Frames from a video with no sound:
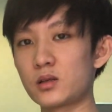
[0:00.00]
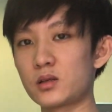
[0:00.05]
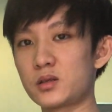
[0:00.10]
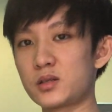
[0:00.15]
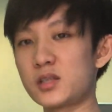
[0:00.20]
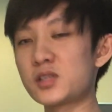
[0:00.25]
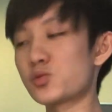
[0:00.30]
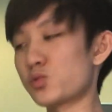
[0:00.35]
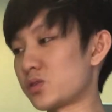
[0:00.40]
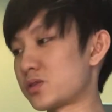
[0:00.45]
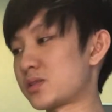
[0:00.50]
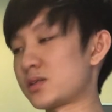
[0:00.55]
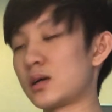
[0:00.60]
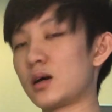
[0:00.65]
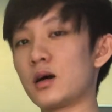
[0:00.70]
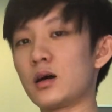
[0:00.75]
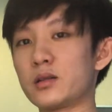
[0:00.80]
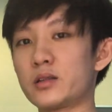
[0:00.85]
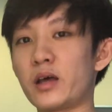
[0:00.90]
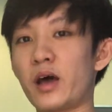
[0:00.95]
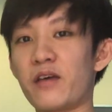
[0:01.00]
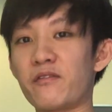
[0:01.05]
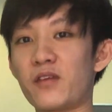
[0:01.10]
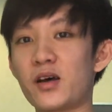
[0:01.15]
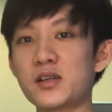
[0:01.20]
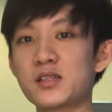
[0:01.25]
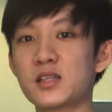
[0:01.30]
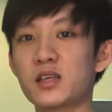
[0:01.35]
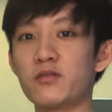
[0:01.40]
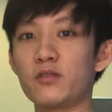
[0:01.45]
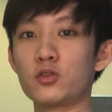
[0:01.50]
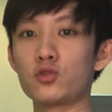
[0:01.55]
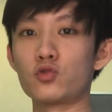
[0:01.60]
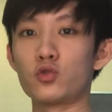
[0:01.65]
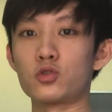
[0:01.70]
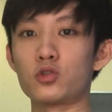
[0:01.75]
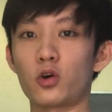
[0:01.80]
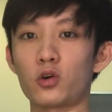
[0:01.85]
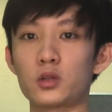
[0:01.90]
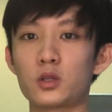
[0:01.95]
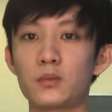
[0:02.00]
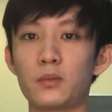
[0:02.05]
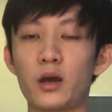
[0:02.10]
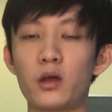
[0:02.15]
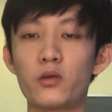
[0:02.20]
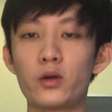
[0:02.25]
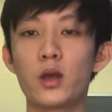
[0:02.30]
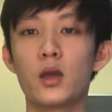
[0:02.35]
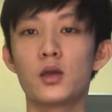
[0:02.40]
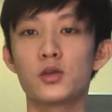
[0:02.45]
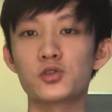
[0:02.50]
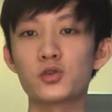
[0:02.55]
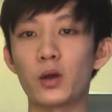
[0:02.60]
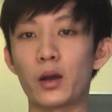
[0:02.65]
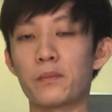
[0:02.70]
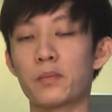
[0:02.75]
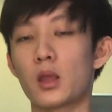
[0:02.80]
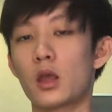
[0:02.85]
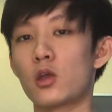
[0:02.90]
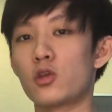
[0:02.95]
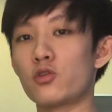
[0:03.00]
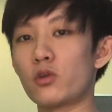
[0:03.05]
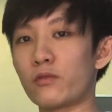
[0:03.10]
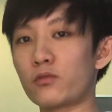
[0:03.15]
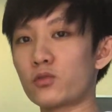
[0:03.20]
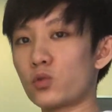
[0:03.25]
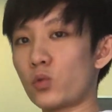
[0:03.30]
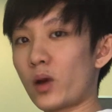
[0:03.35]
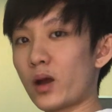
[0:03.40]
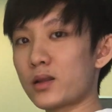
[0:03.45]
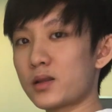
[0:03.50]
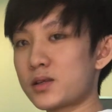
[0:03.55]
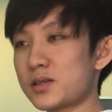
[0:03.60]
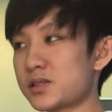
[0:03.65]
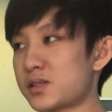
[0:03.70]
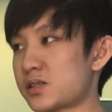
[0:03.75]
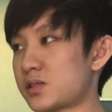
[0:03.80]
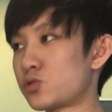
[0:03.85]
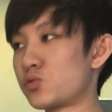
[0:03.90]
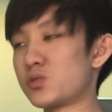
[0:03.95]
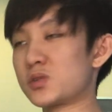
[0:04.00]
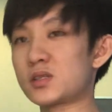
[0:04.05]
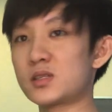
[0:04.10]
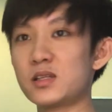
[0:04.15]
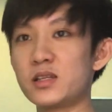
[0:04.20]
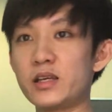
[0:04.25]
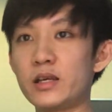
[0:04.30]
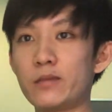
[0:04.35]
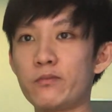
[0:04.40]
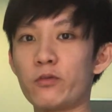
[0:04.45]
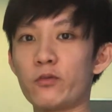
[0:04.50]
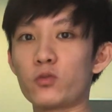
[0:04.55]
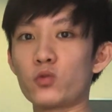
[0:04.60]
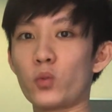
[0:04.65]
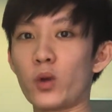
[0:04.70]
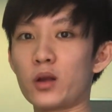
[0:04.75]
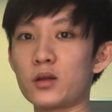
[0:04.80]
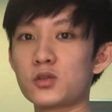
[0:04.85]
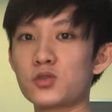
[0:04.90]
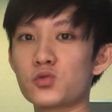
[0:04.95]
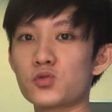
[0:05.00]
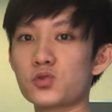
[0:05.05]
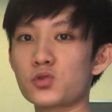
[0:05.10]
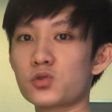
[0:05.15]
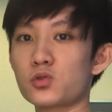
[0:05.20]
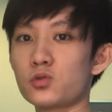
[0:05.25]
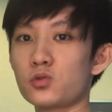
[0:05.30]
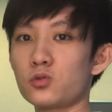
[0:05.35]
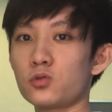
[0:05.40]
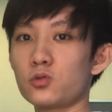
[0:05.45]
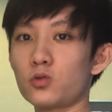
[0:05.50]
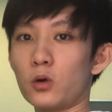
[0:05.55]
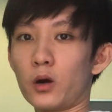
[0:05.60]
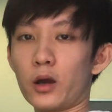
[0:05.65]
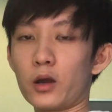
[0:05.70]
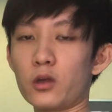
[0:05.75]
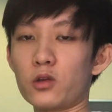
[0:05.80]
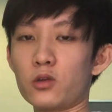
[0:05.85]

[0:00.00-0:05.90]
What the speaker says: This was the advice given to a doctor, by the way. So you have to wear this to sleep, you have to wear this to school.